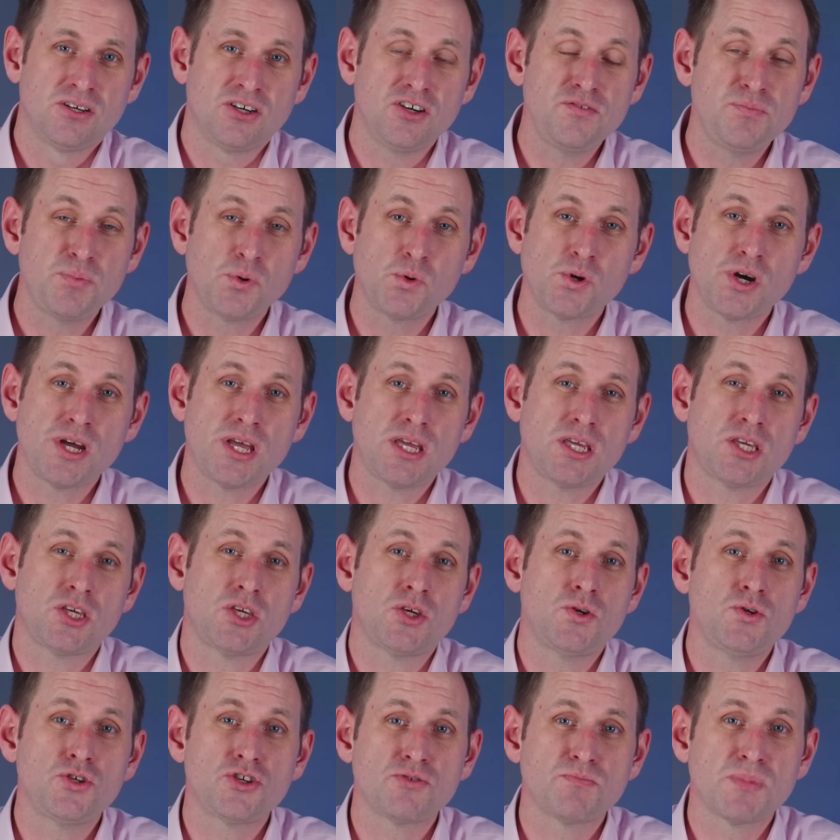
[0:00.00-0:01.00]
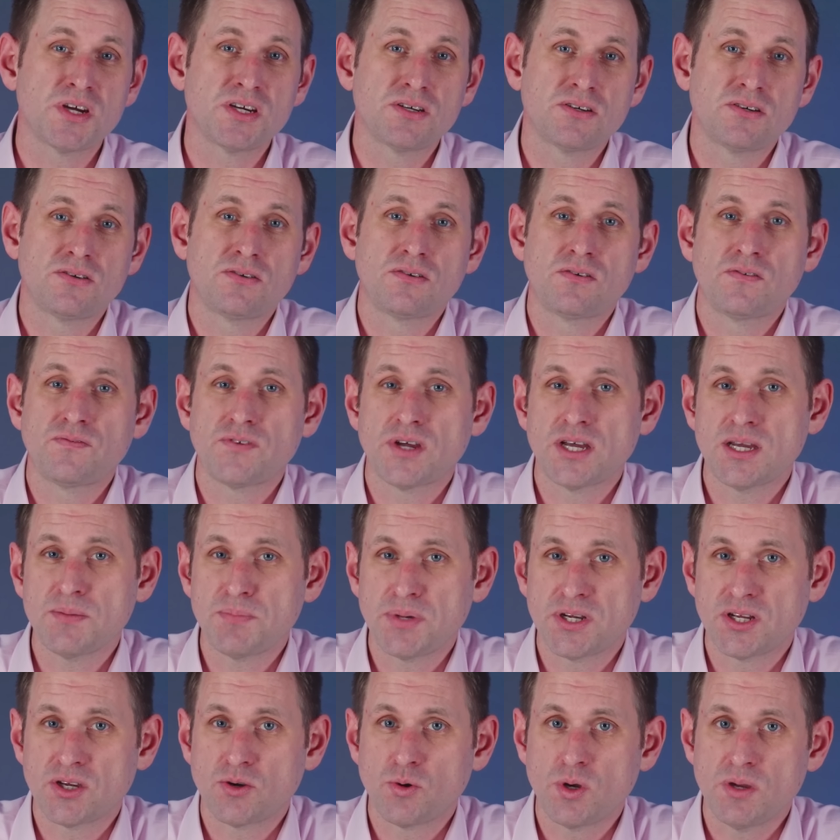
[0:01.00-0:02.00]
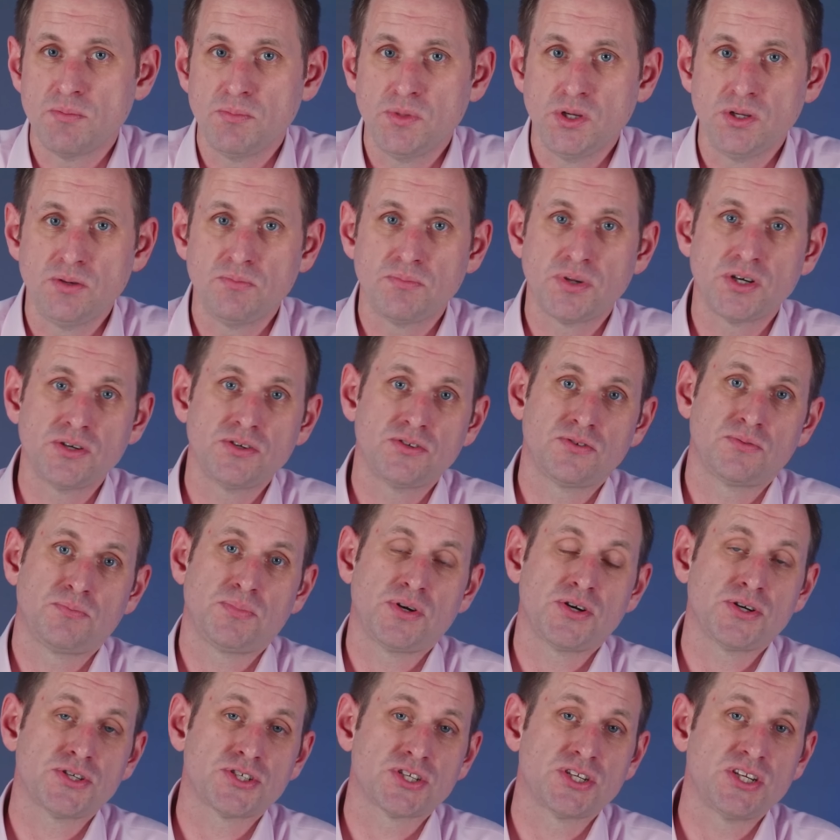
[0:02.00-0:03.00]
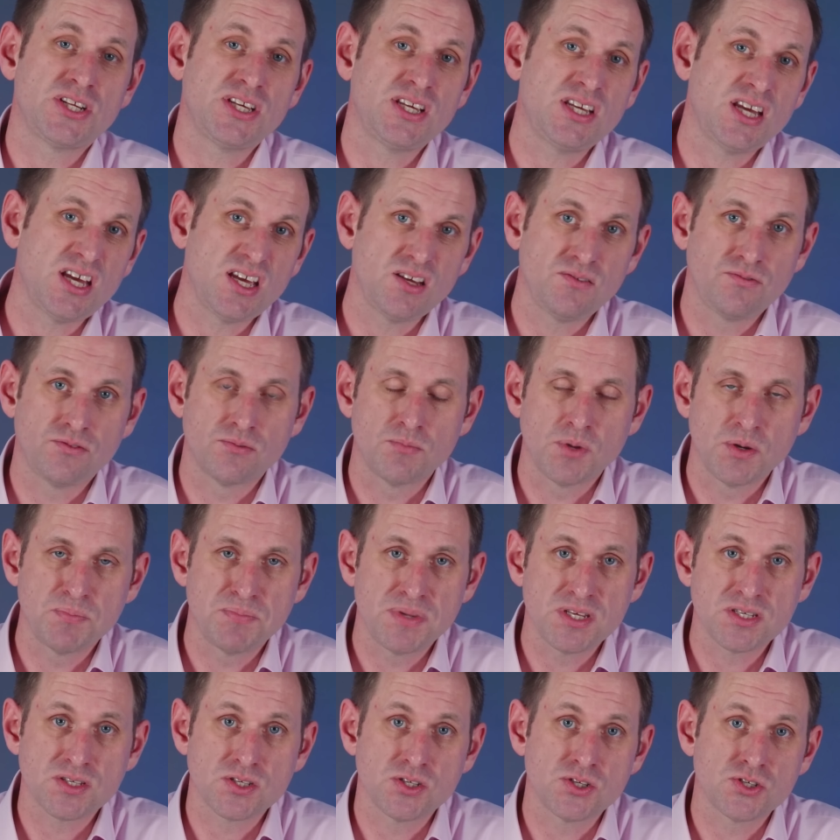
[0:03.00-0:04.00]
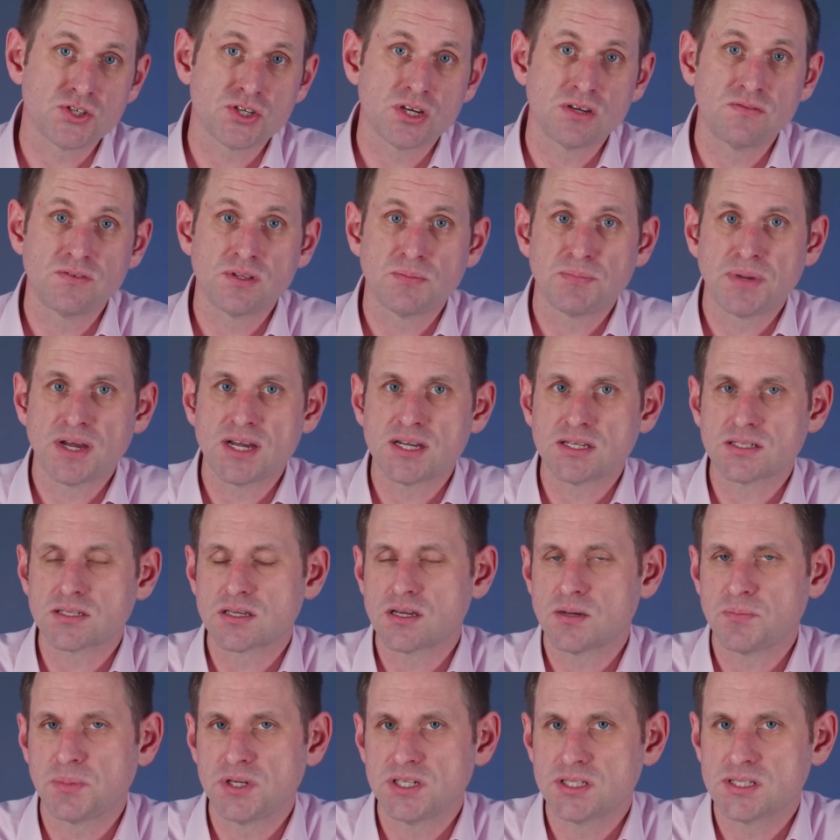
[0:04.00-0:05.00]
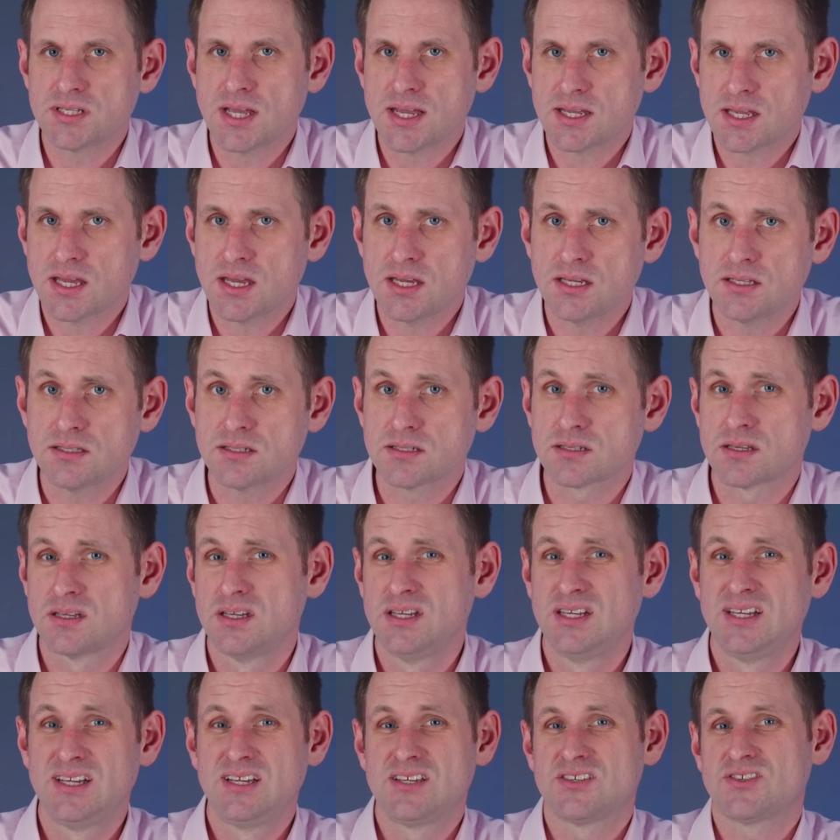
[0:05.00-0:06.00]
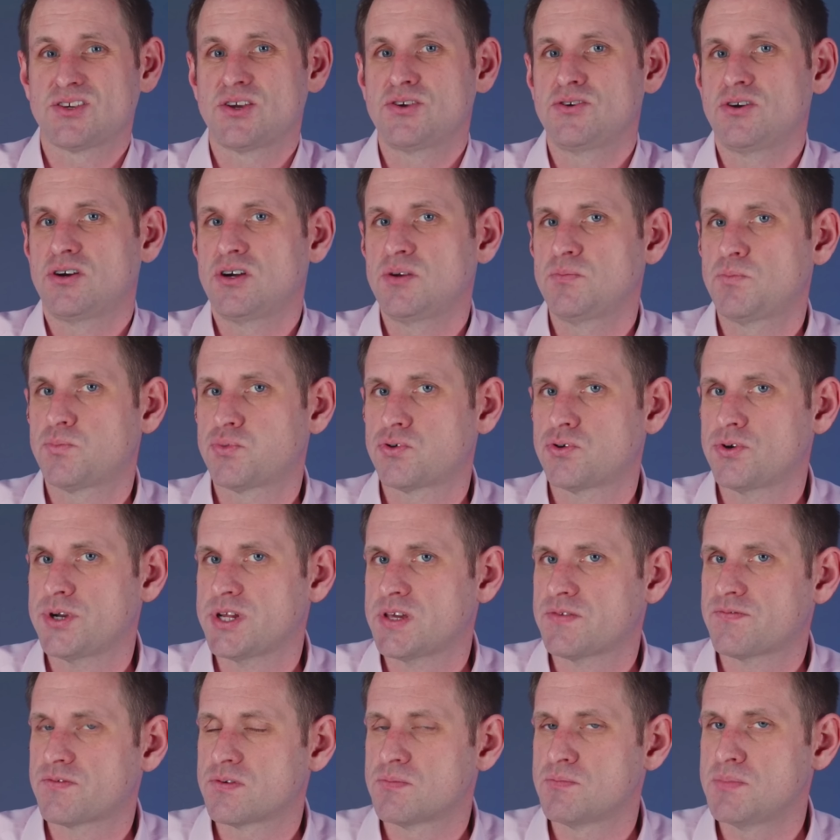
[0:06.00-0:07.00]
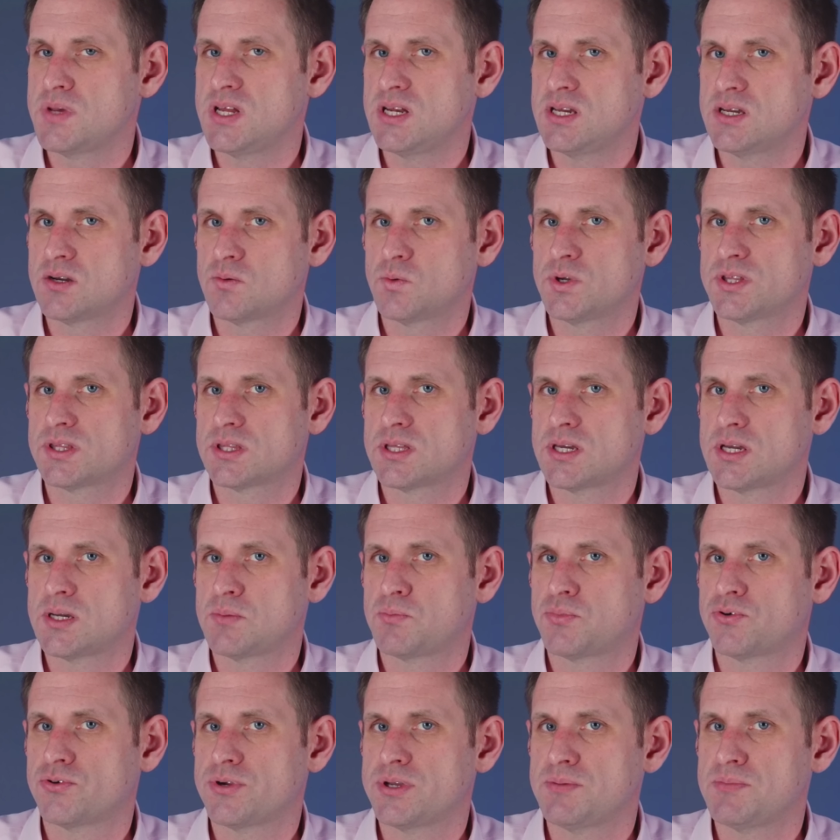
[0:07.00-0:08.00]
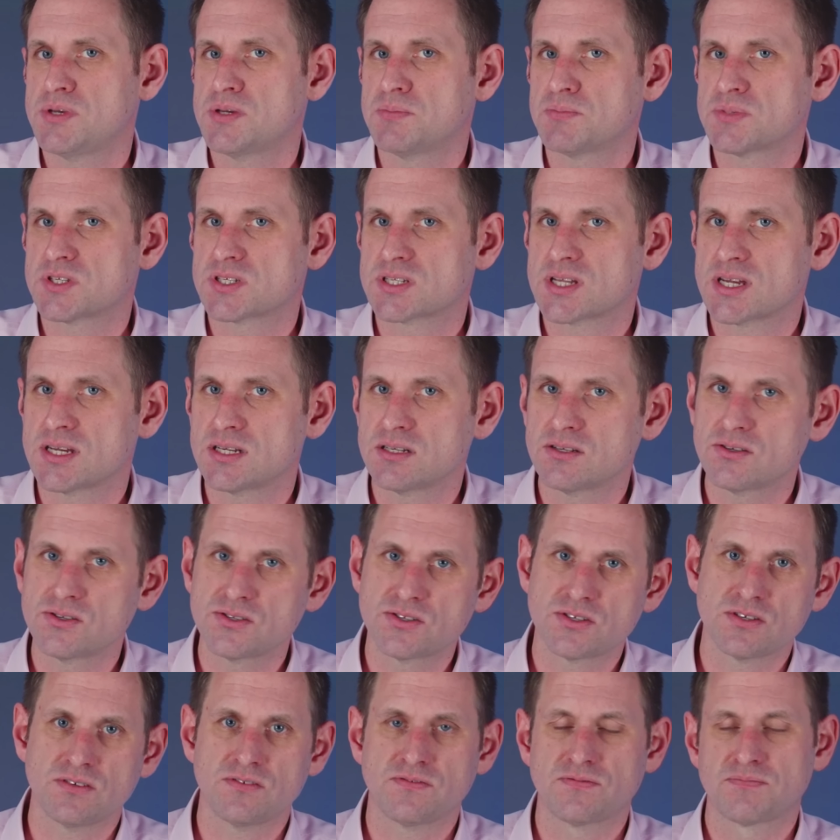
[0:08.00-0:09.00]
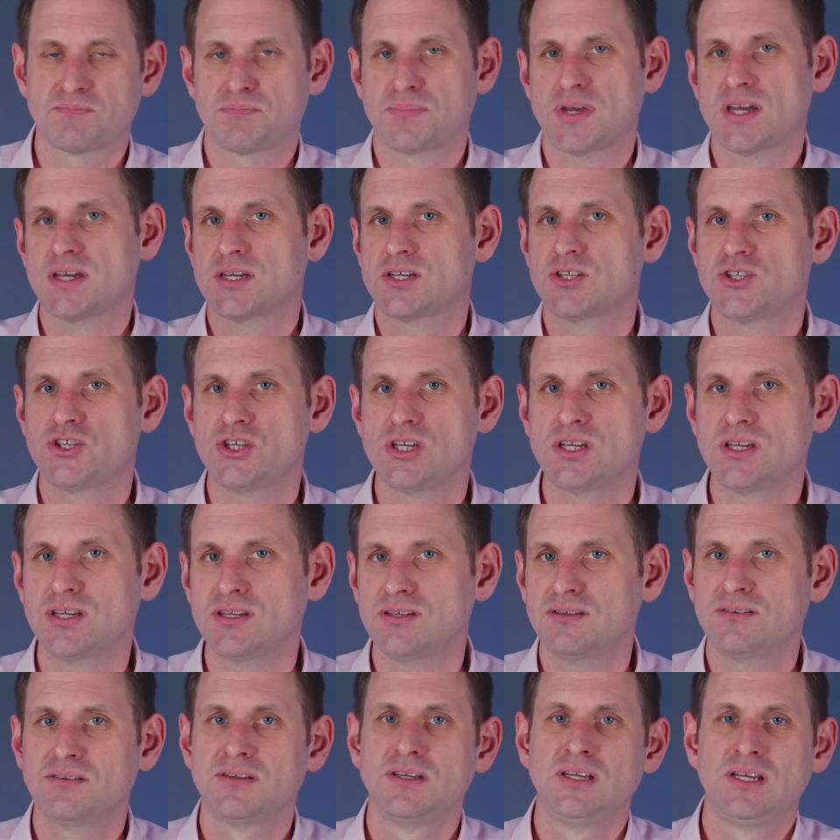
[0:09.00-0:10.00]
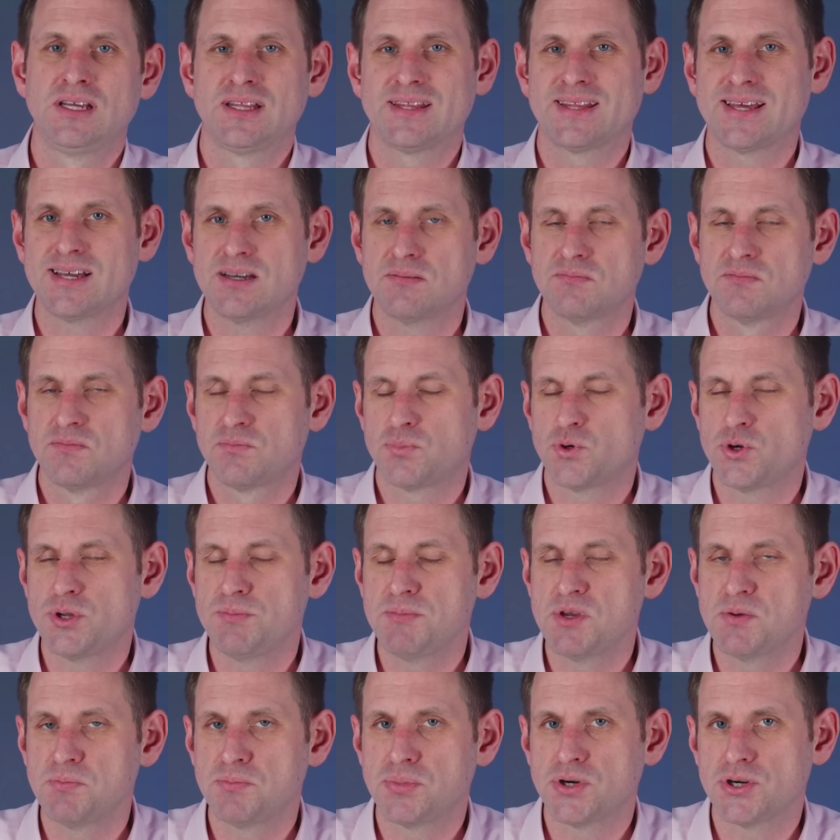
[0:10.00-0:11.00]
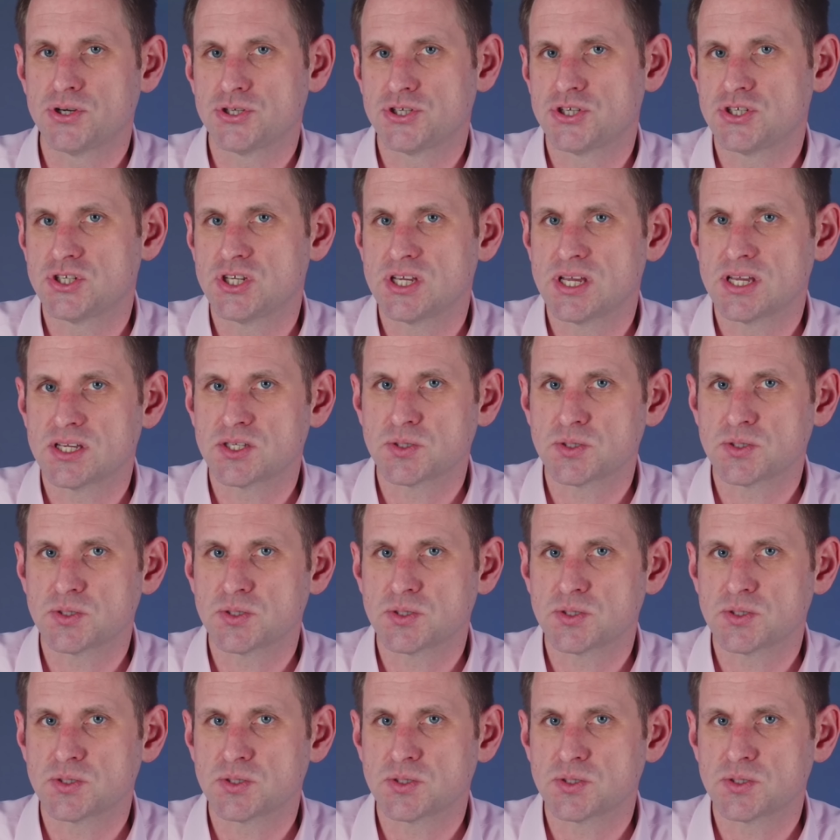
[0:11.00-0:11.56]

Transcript: I've bought a huge amount of Apple equipment, both personally and for my business, over the past couple of decades, so I'm pretty familiar with their premium standards of packaging and that premium purchasing